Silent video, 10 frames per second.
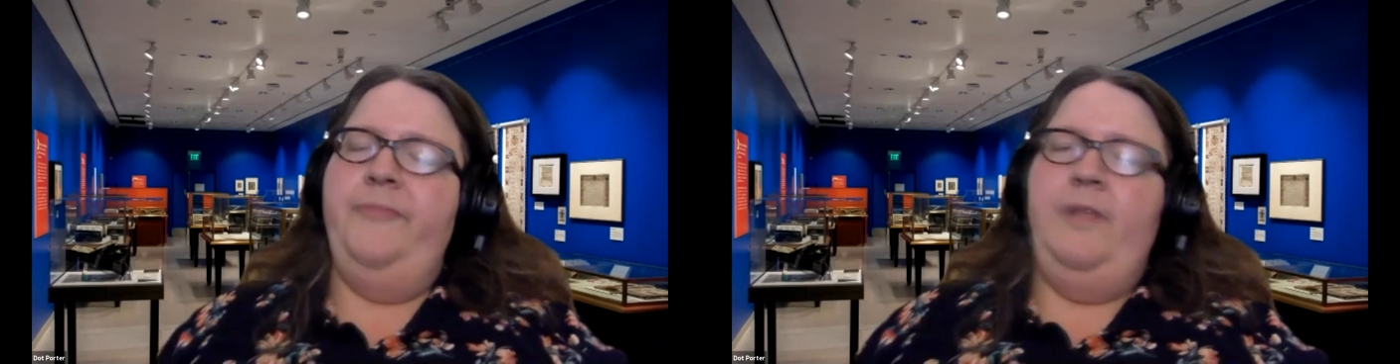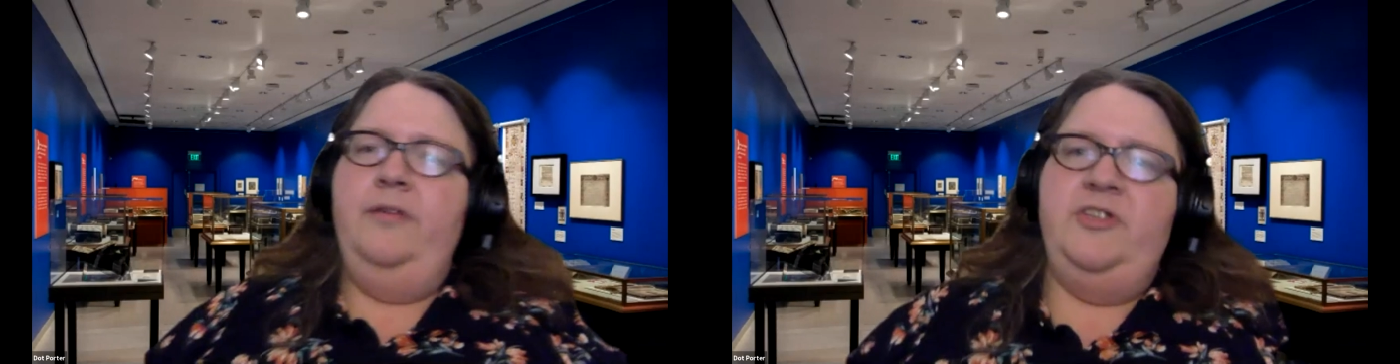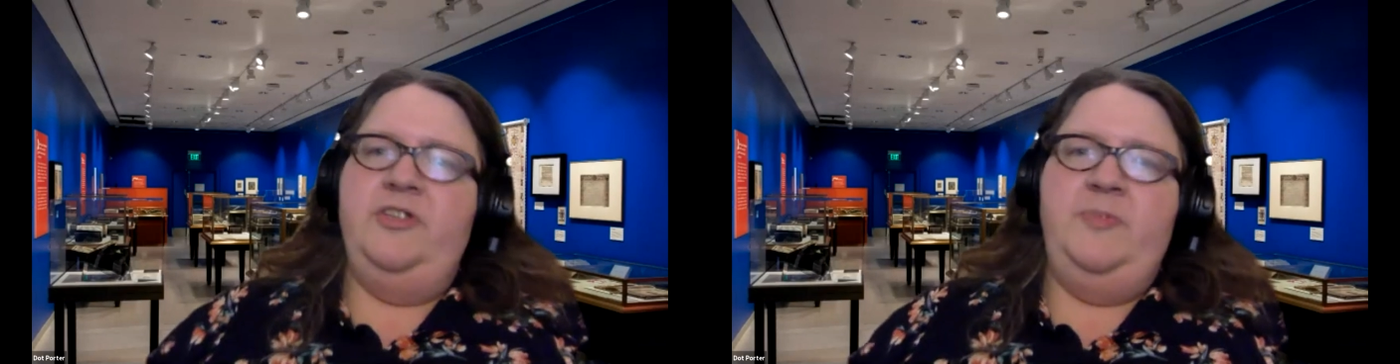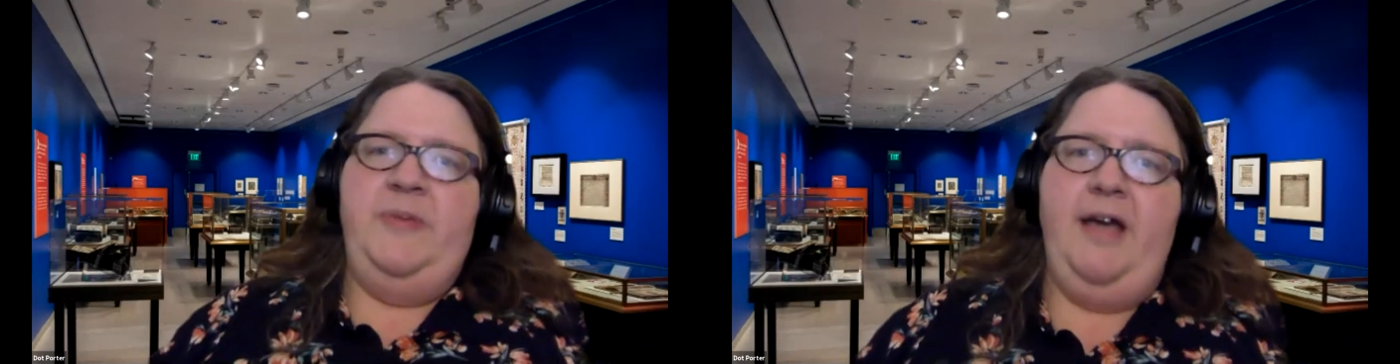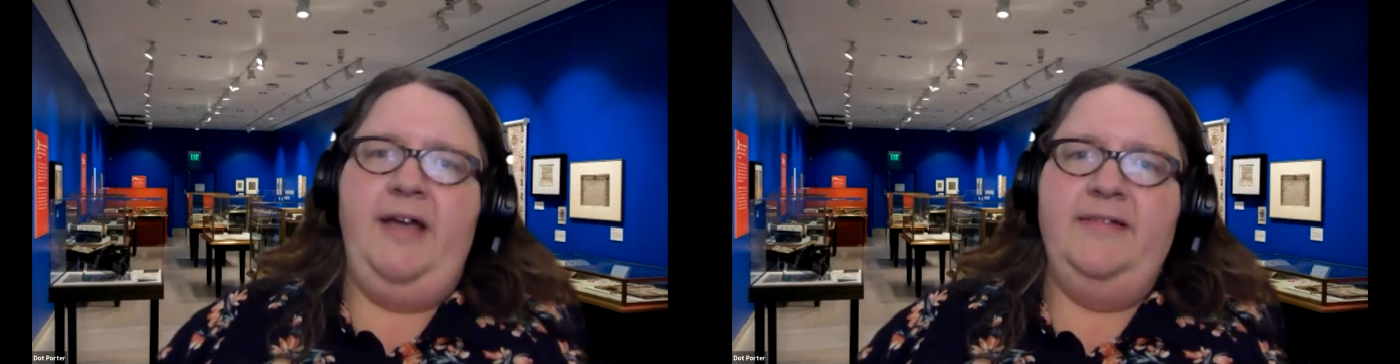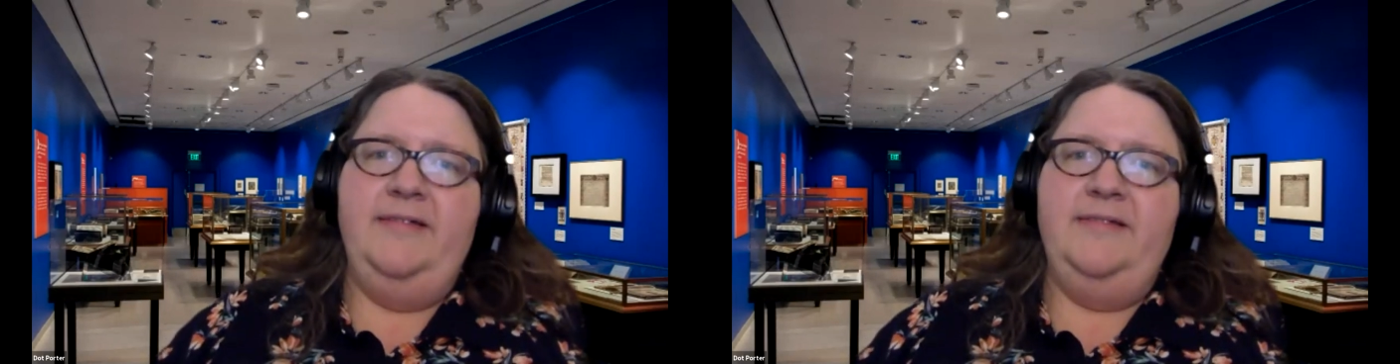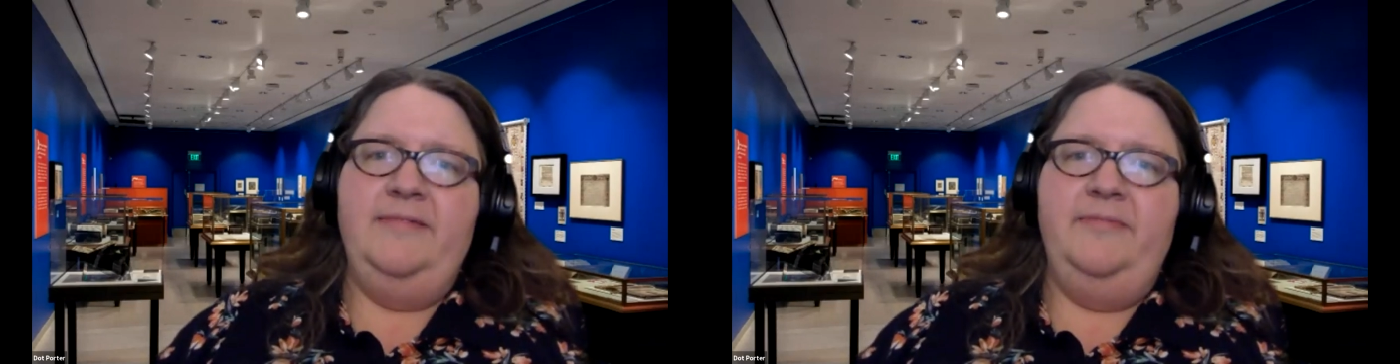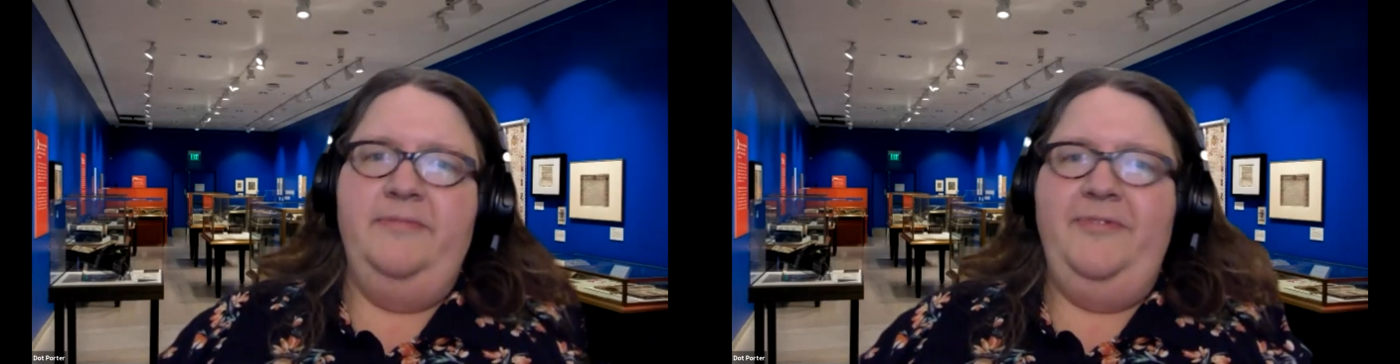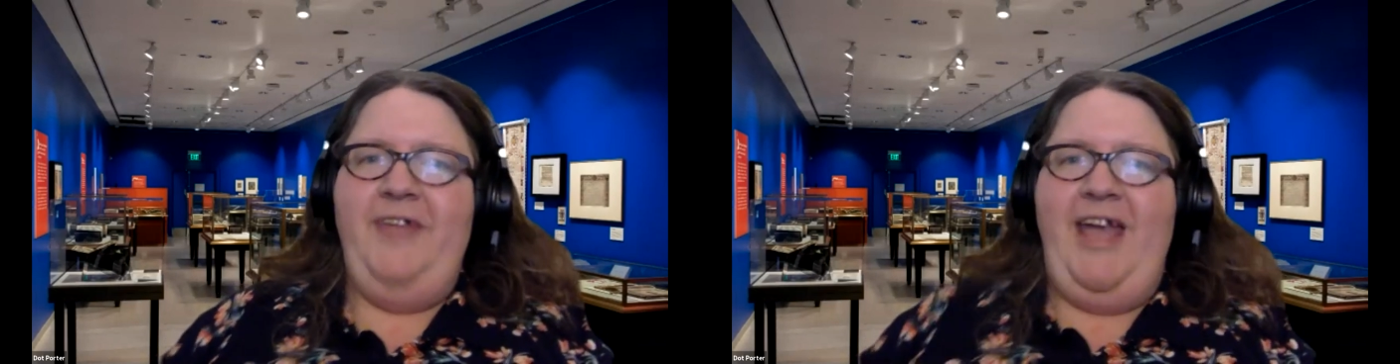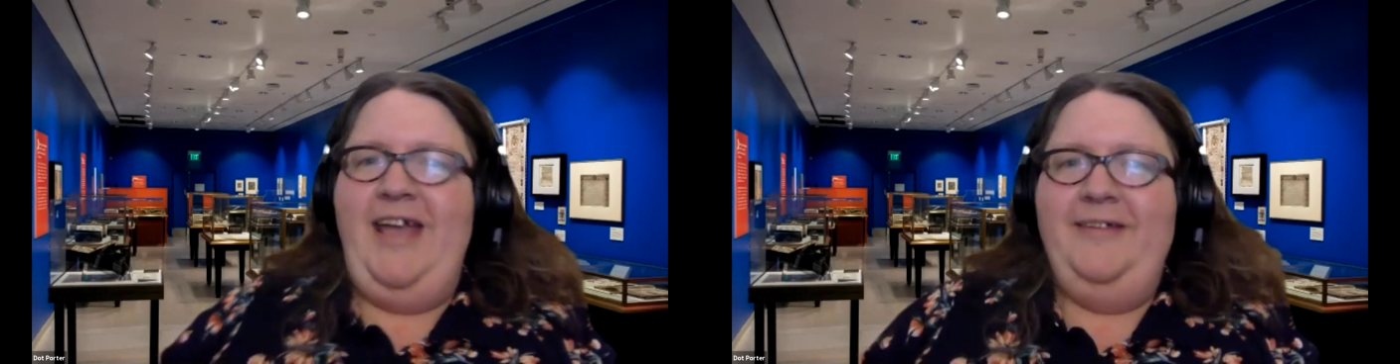Just because
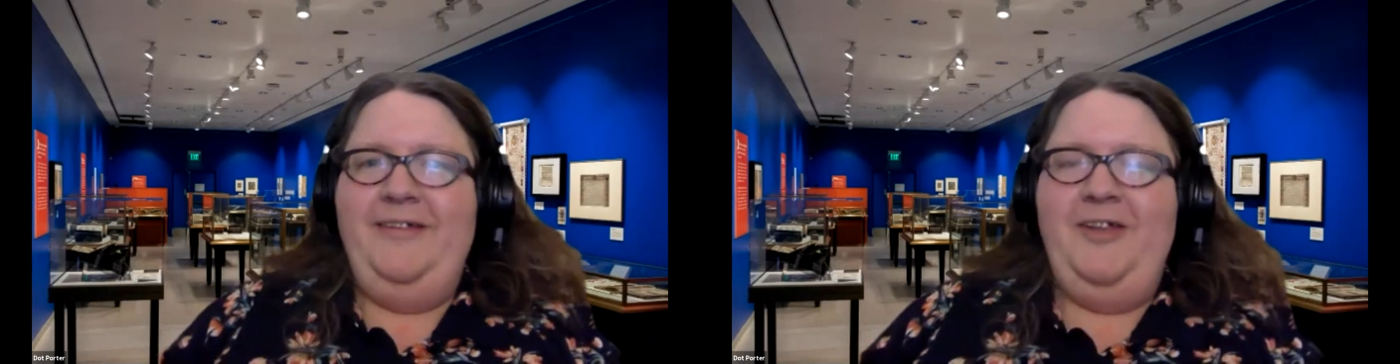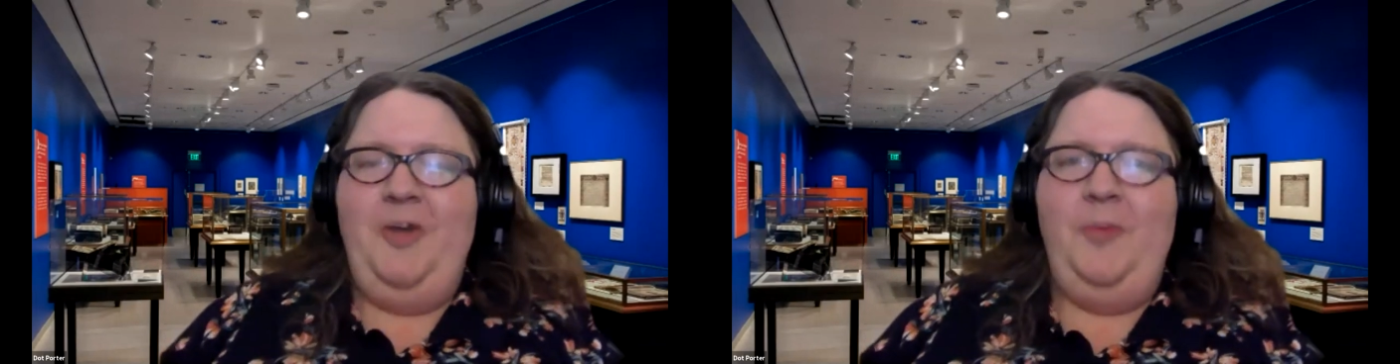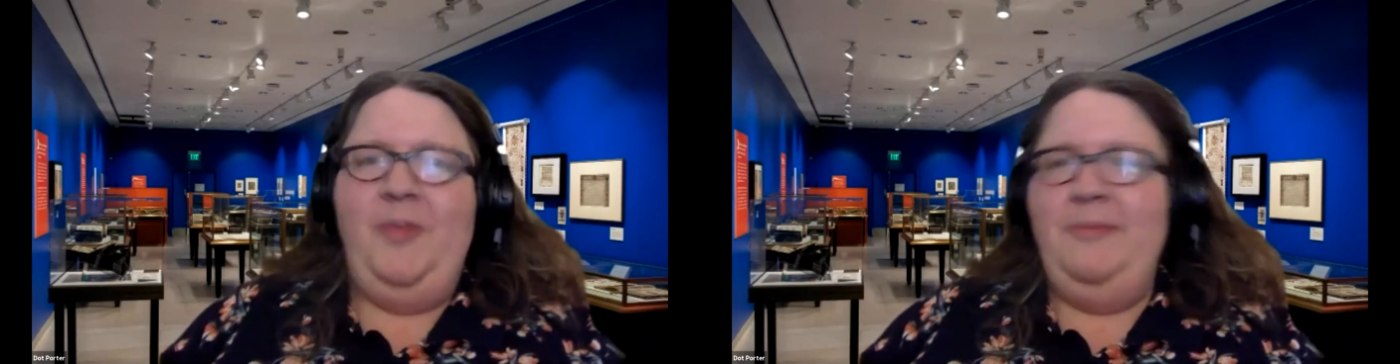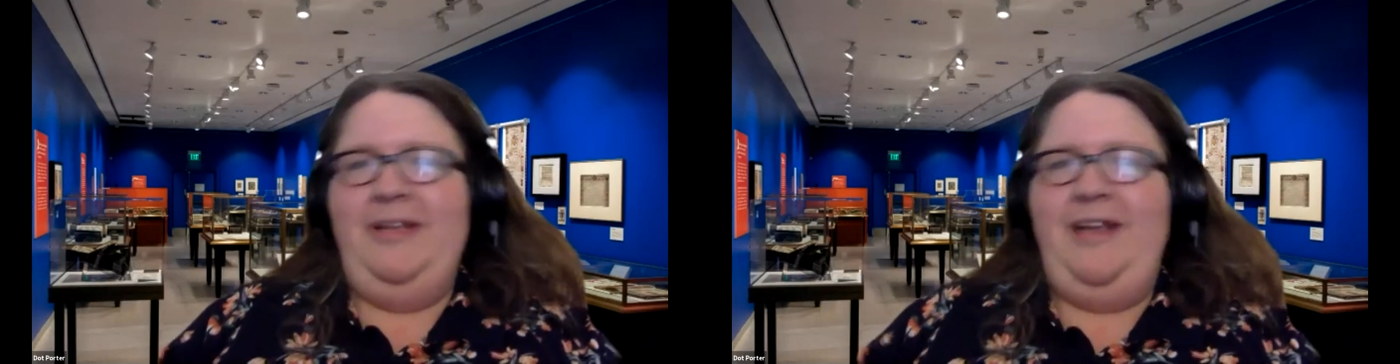people